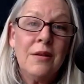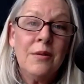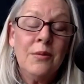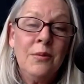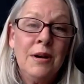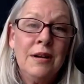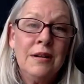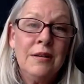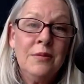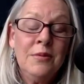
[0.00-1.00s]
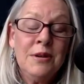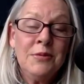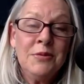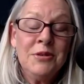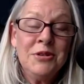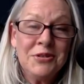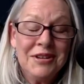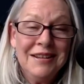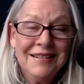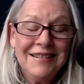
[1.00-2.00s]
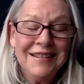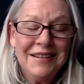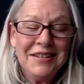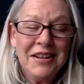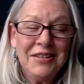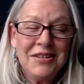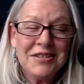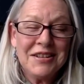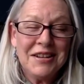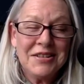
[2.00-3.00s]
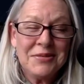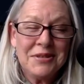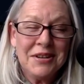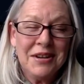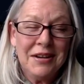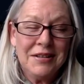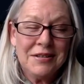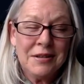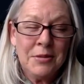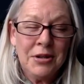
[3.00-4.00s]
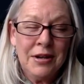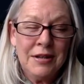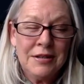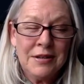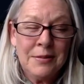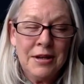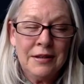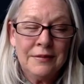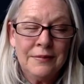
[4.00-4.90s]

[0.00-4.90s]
what we were doing, I lost connection with the guides. Come on, guys, come back.